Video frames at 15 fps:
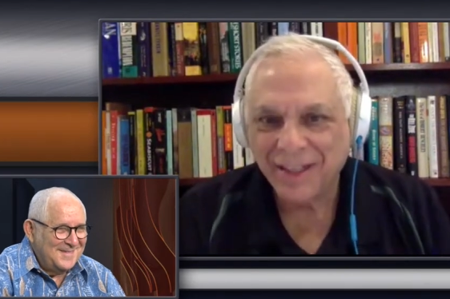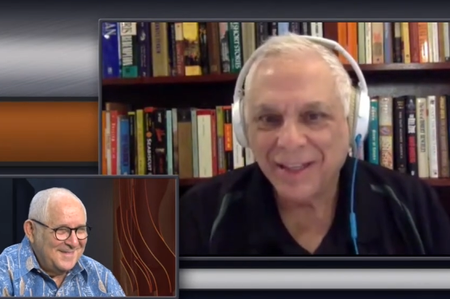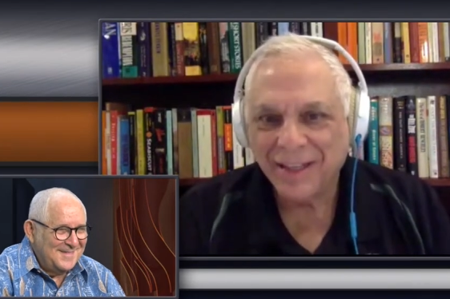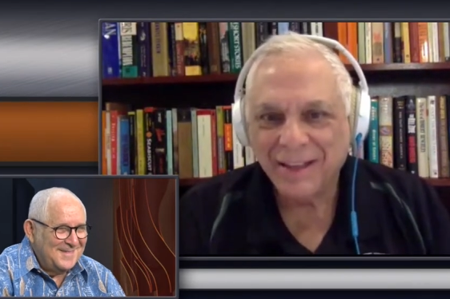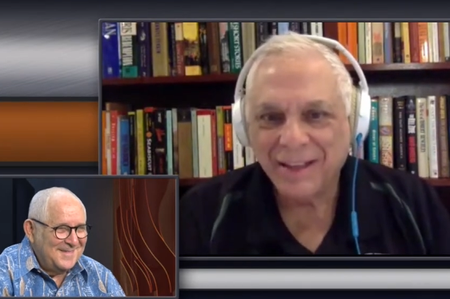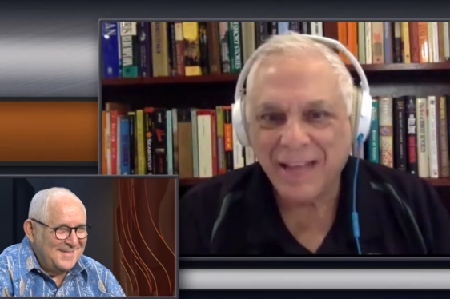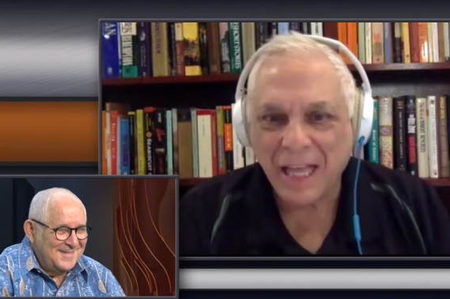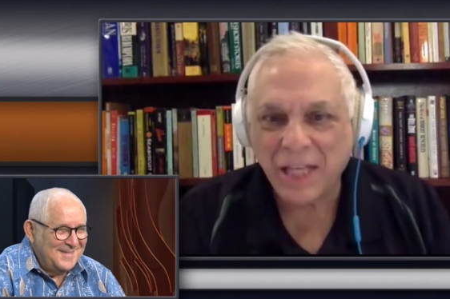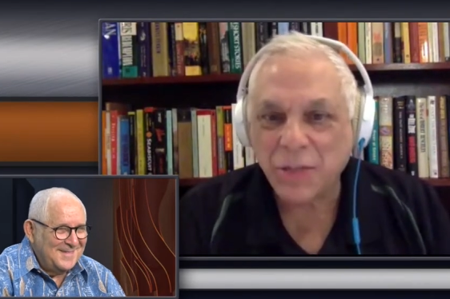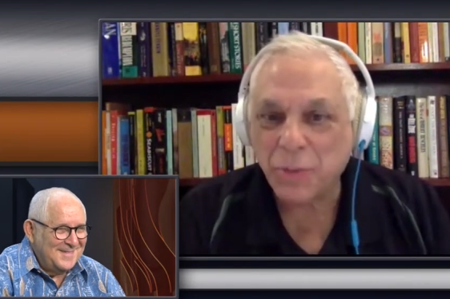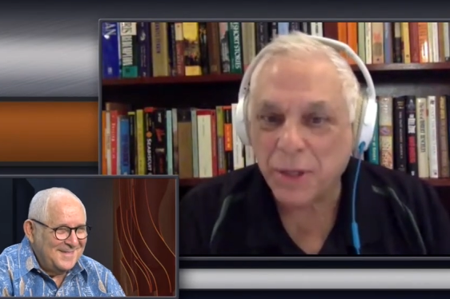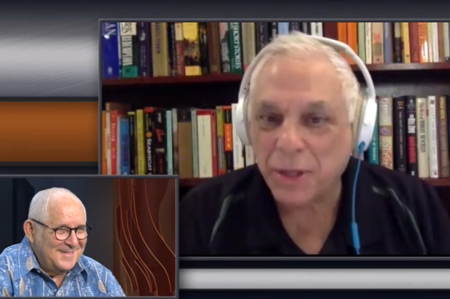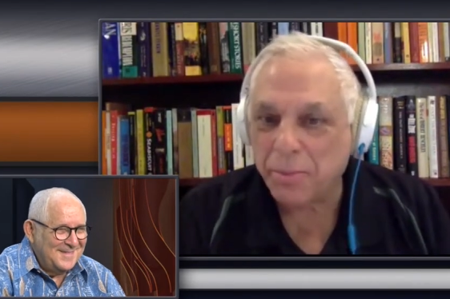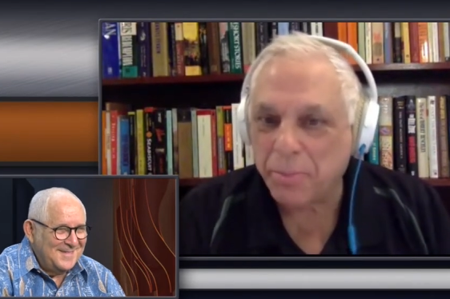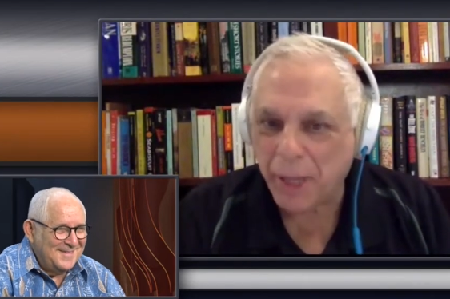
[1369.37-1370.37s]
Speaker 1: That's why
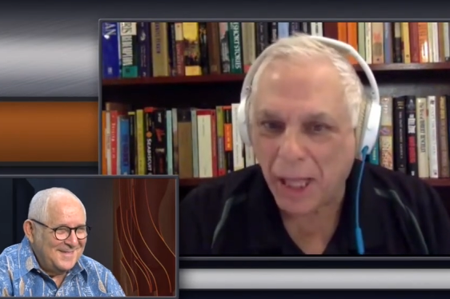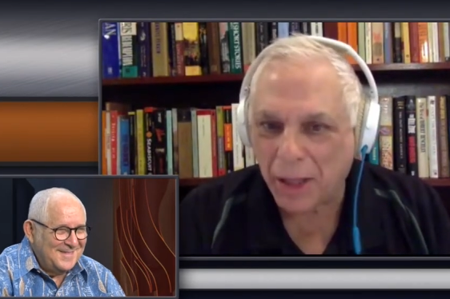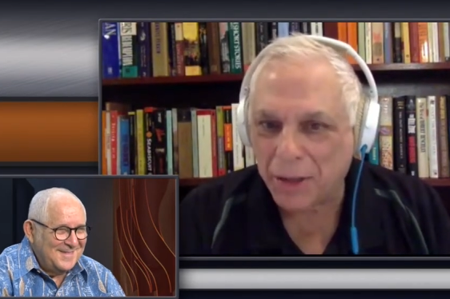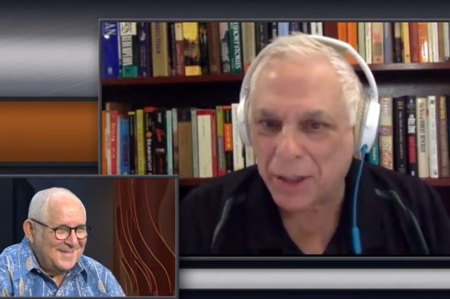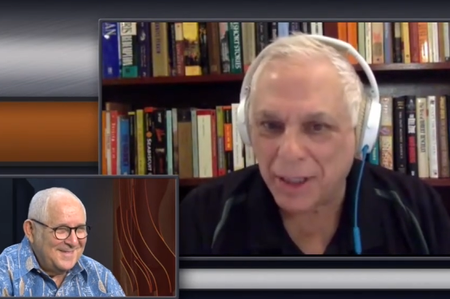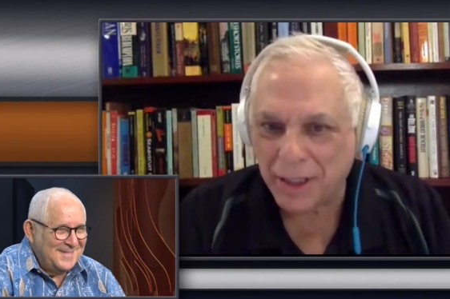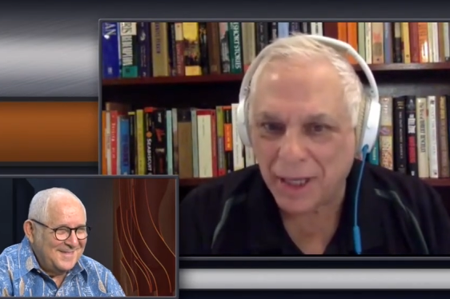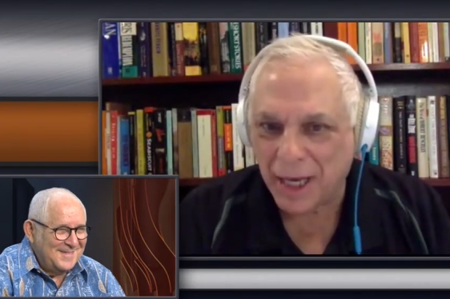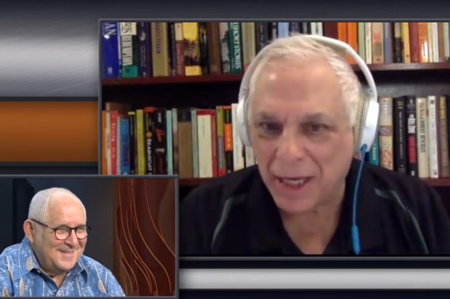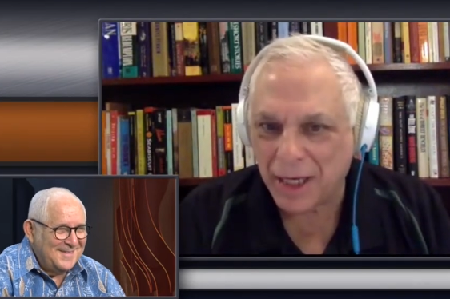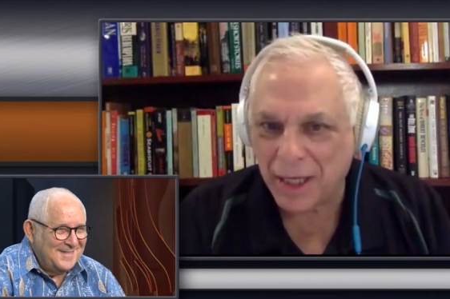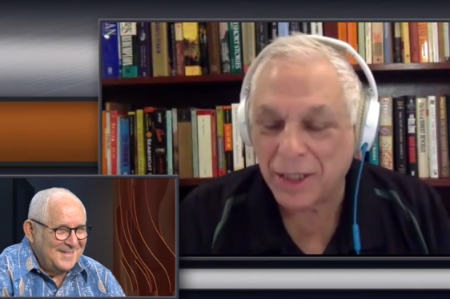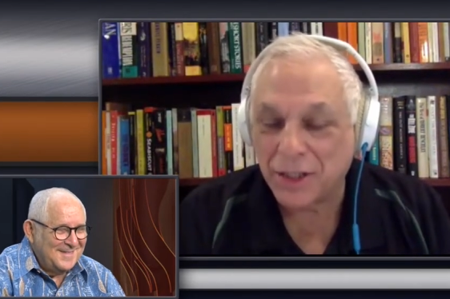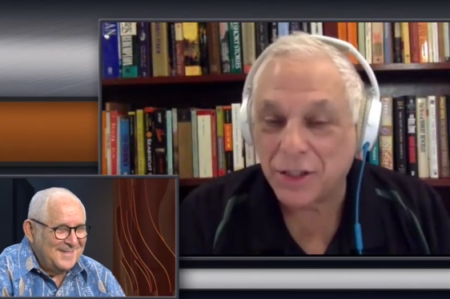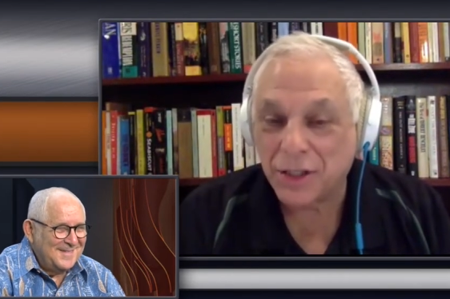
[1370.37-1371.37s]
the Pelkey data
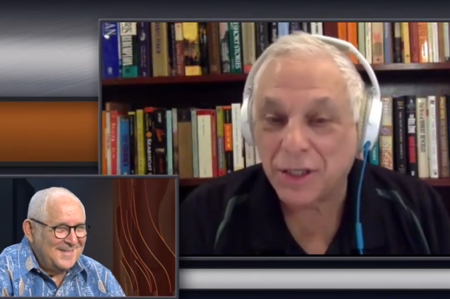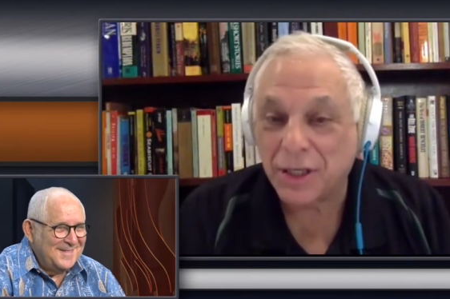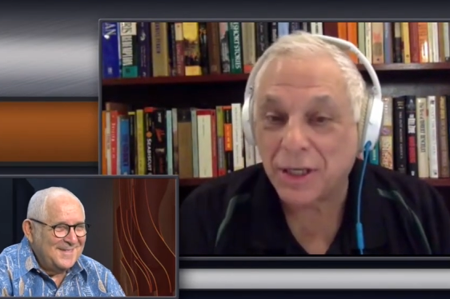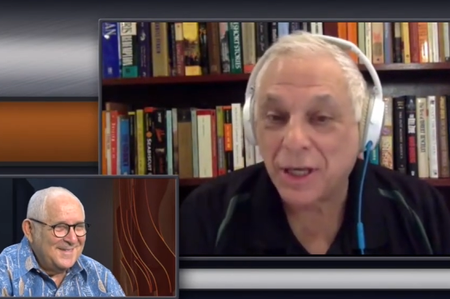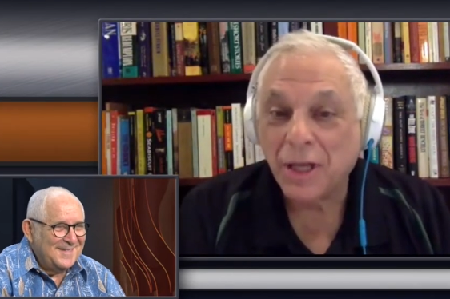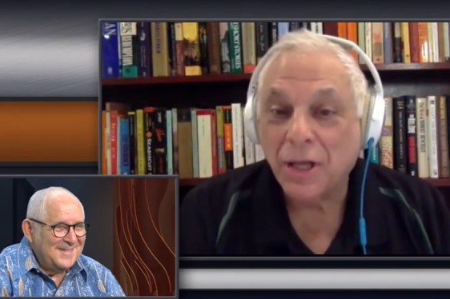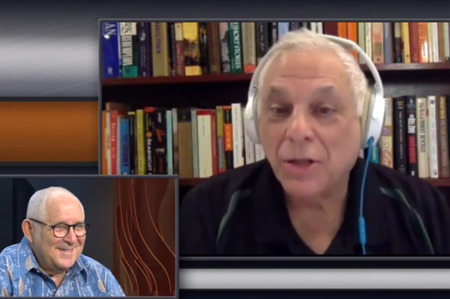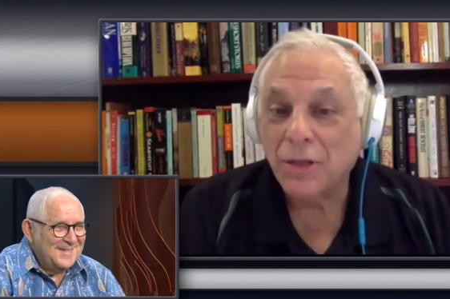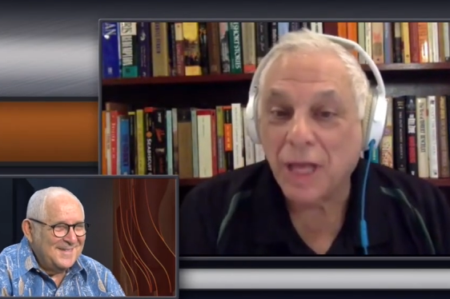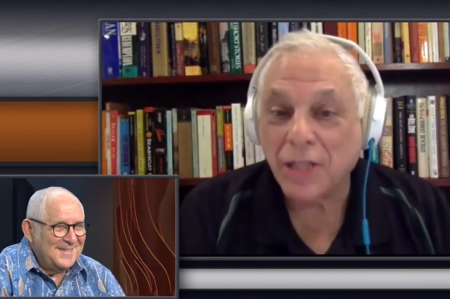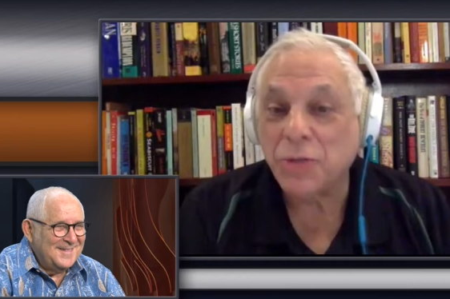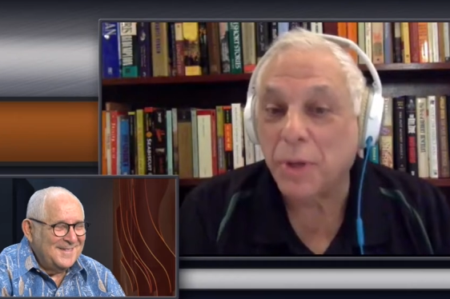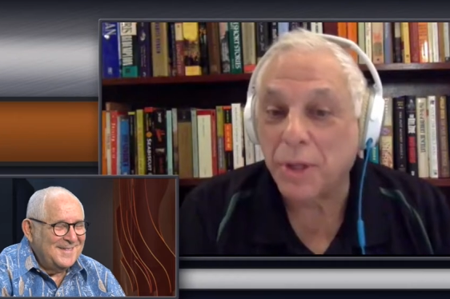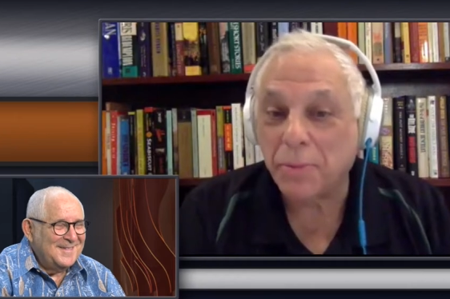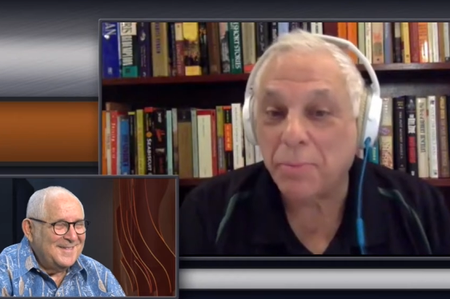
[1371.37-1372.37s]
is, that's
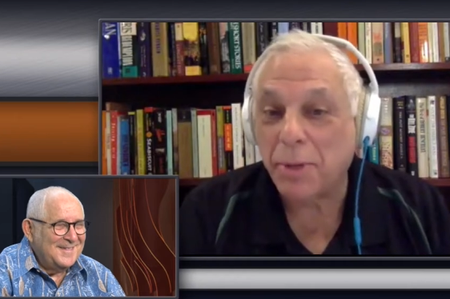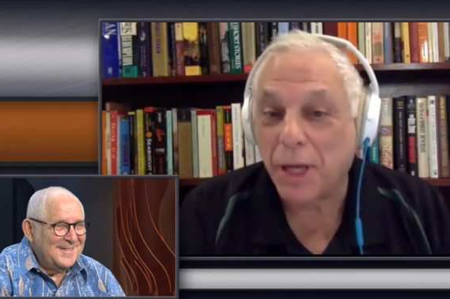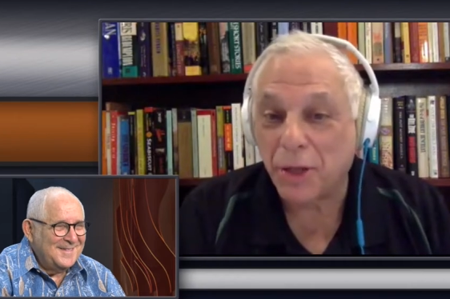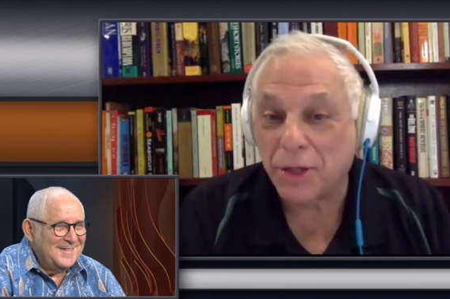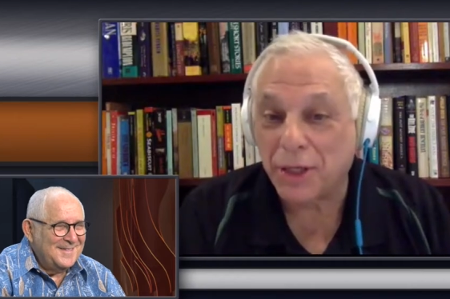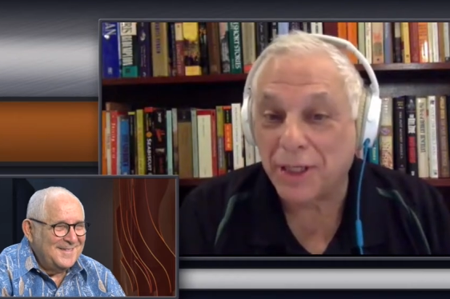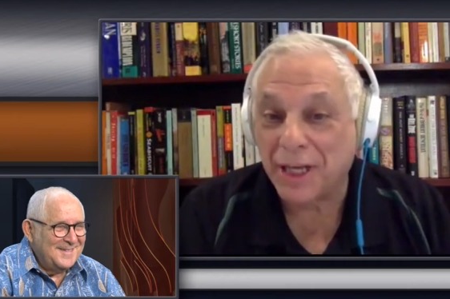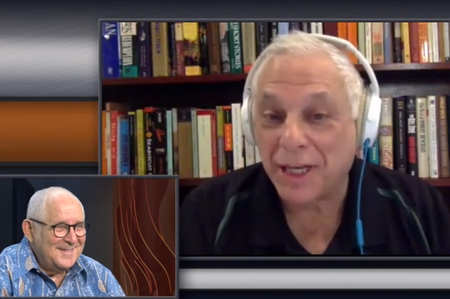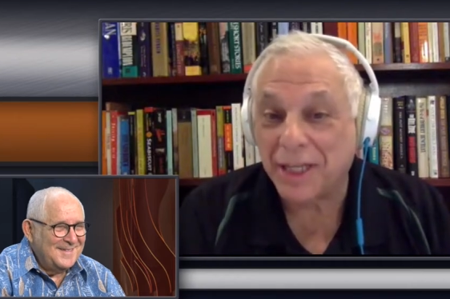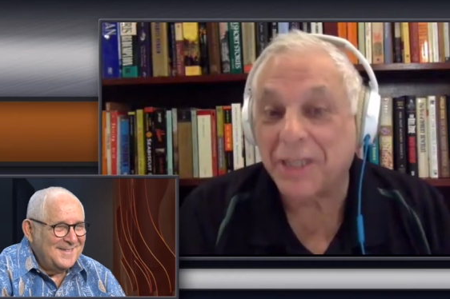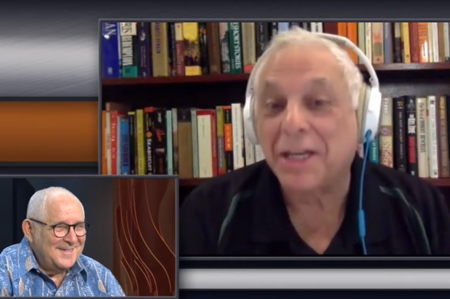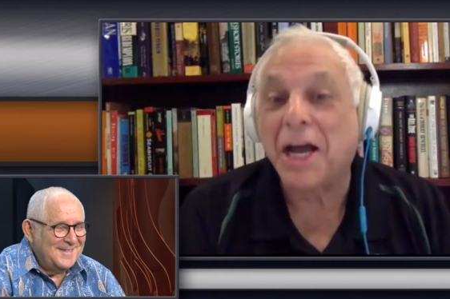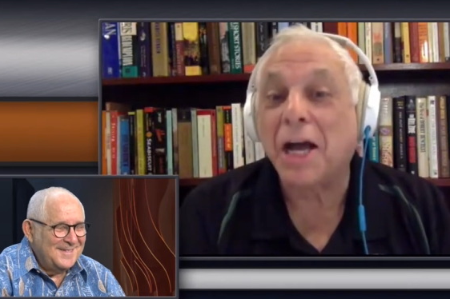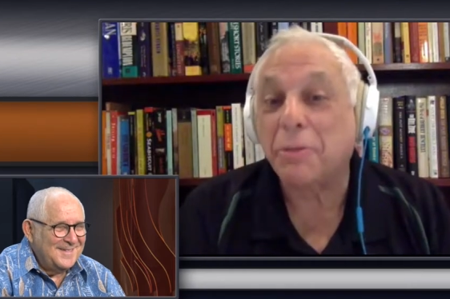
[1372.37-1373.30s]
why the Pelkey data got